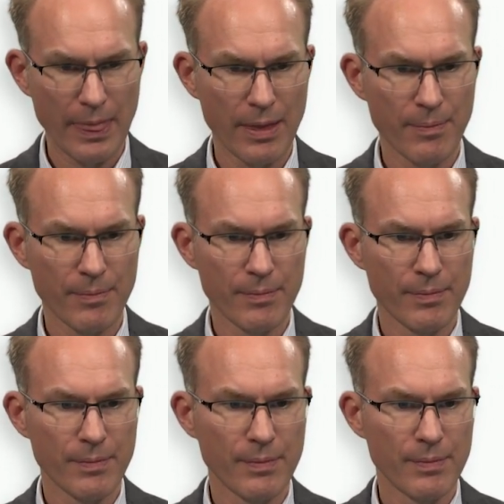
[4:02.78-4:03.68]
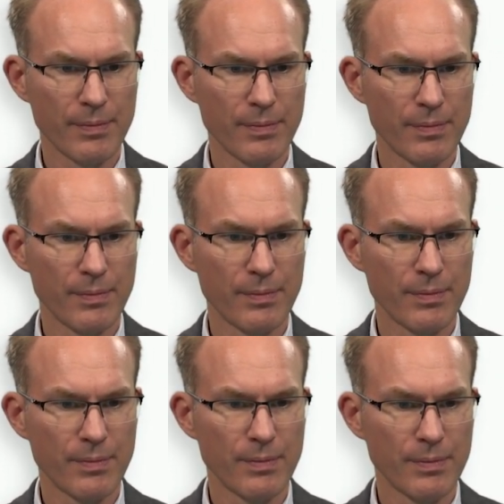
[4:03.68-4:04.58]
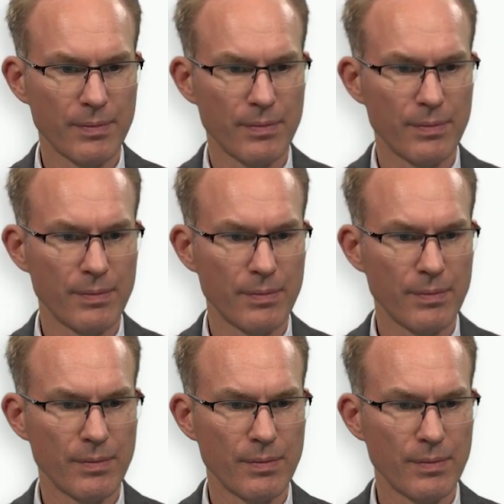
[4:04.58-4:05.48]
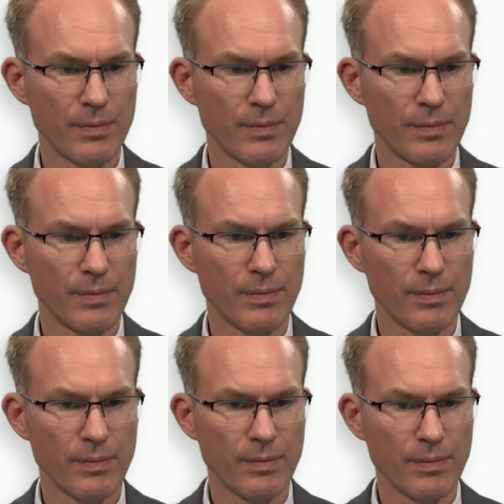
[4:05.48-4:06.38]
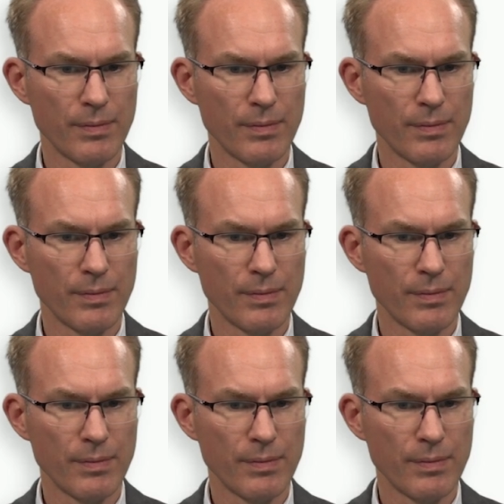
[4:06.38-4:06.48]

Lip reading: [no speech]